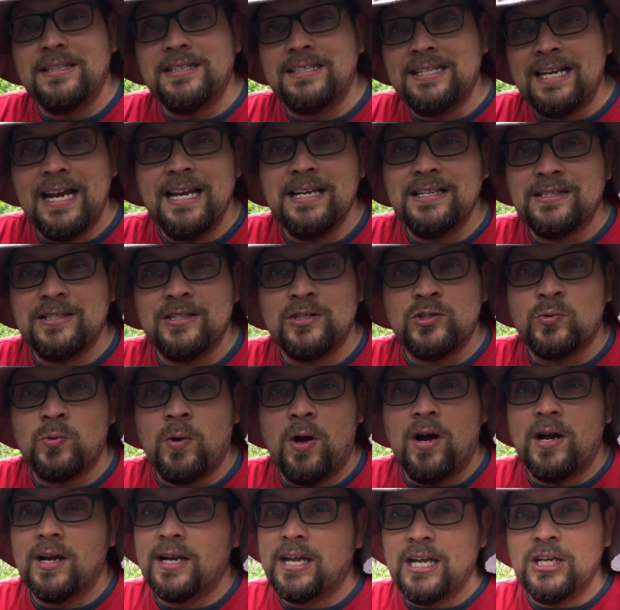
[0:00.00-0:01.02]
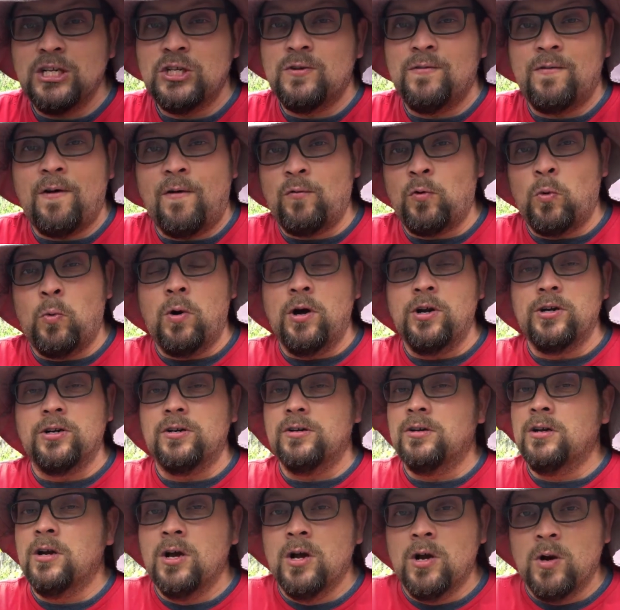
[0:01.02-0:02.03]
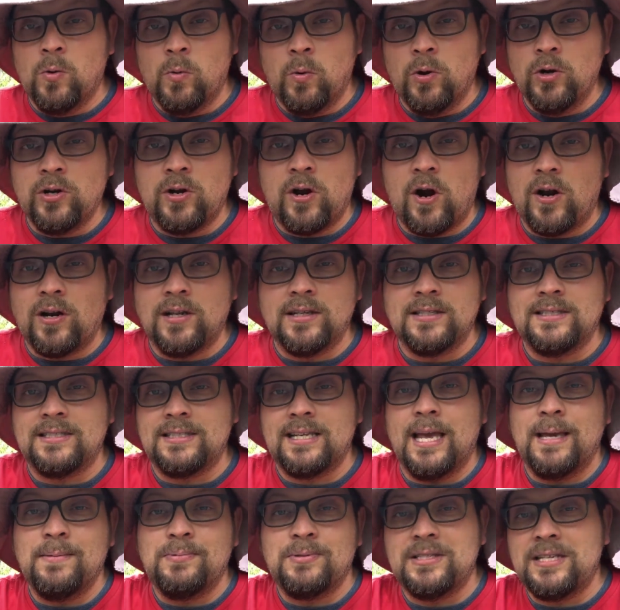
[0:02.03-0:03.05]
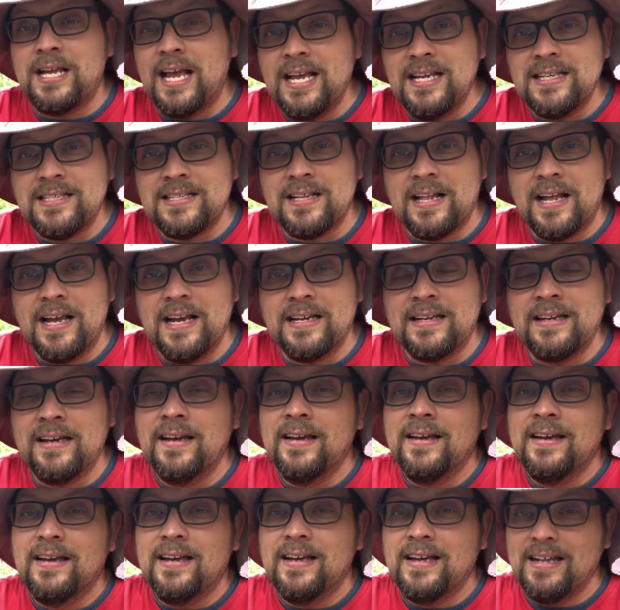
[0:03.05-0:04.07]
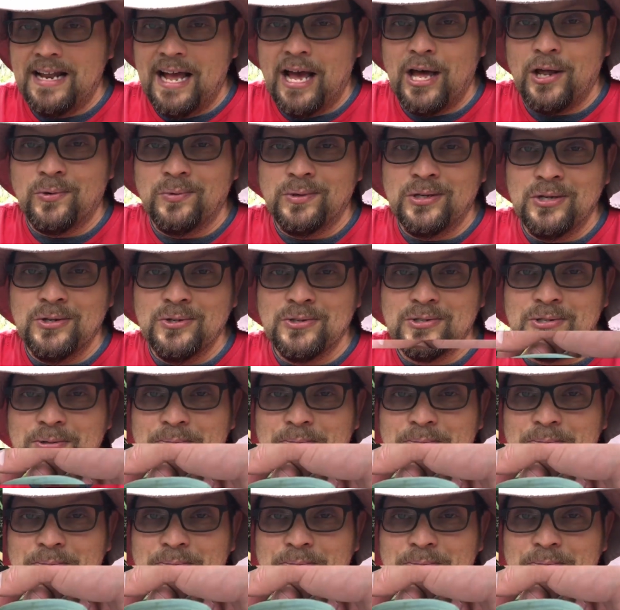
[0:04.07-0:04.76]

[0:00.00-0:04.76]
the taste as well, in case you've ever wondered, what do garlic scapes taste like and how do we use